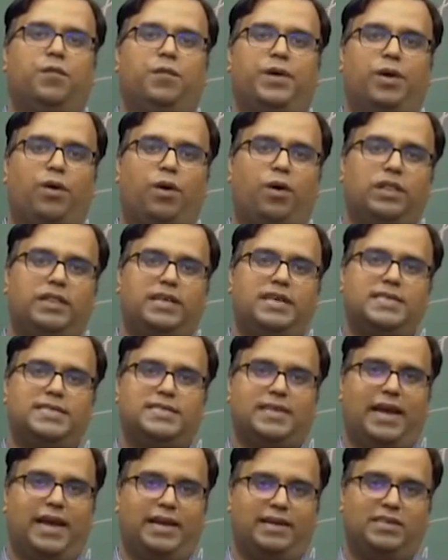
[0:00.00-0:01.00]
where all
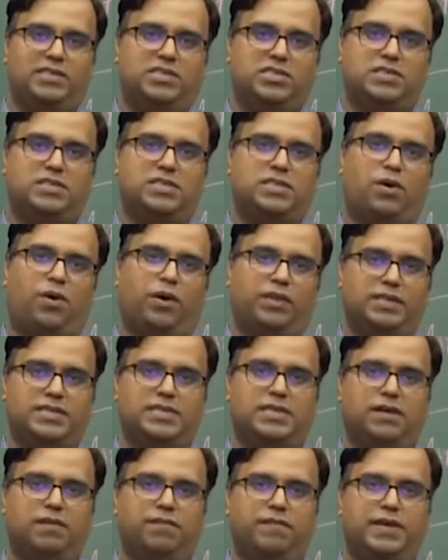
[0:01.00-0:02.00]
these antigens on the
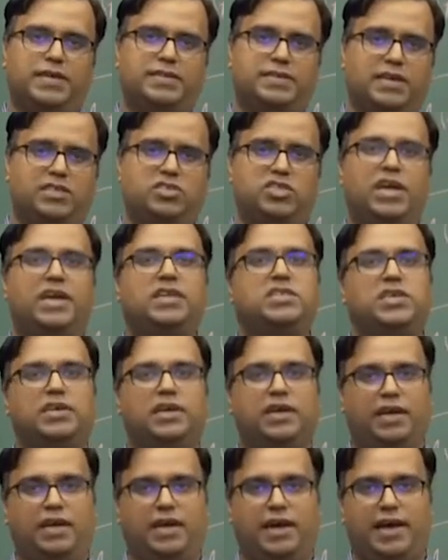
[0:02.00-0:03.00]
surface are
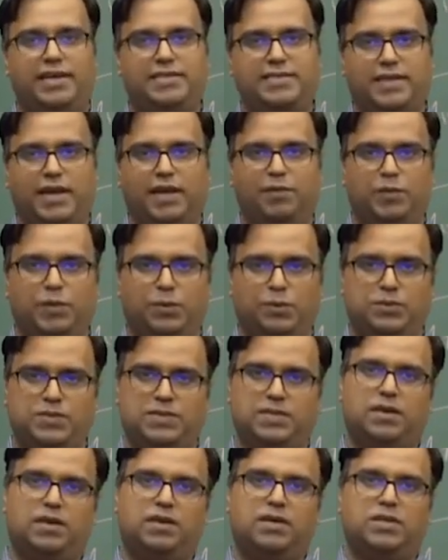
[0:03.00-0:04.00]
changing as time
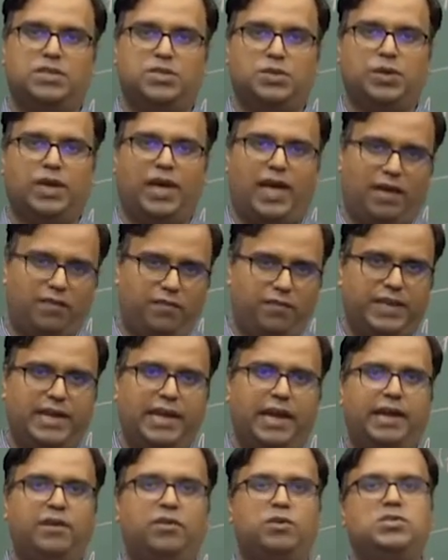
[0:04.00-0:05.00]
goes. So, you have a
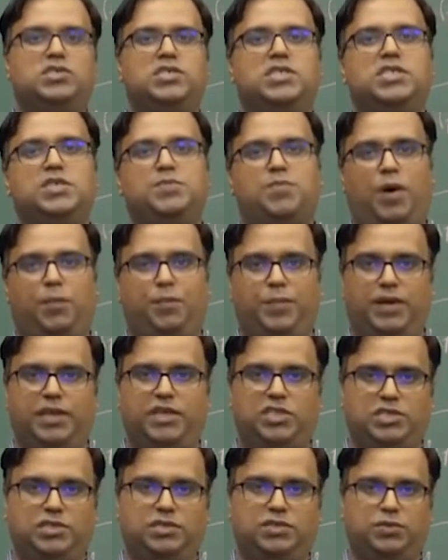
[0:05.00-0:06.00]
very heterogeneous
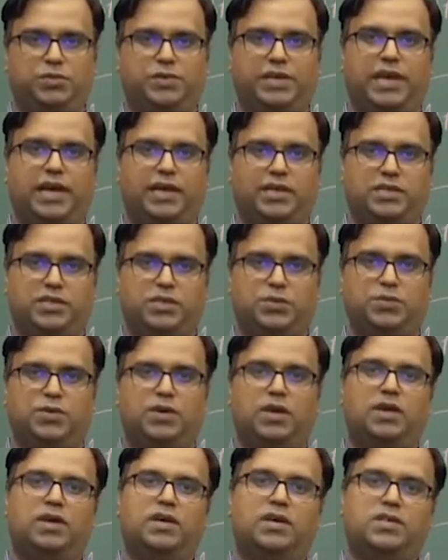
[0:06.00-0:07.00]
population to react to.